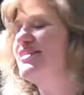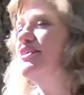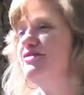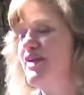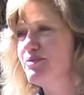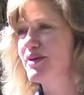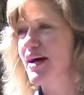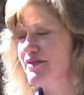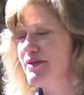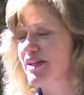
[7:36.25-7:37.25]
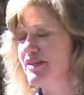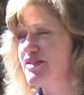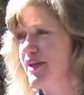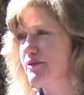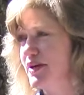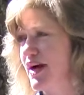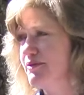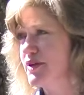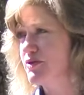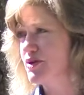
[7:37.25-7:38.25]
the Midlands Flood
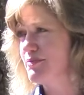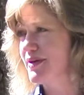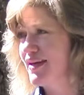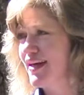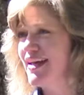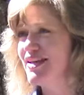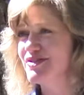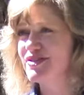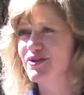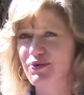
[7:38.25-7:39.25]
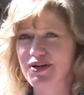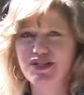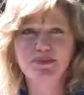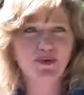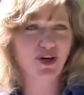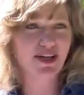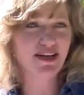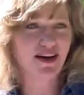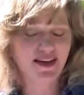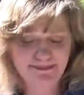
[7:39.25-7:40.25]
Recovery Group is going to be
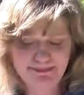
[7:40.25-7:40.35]
working on.